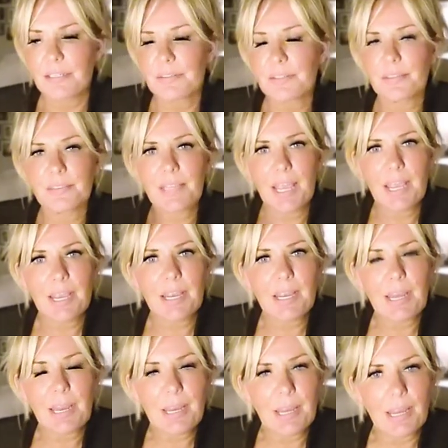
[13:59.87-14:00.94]
then that
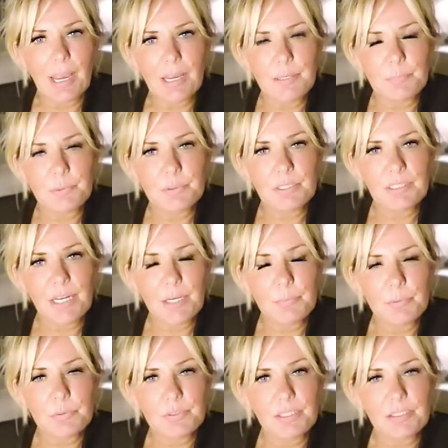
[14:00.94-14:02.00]

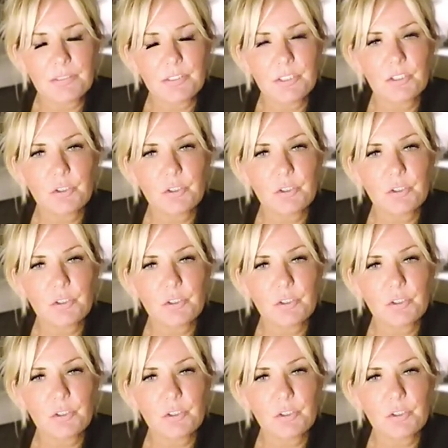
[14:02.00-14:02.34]
enables us to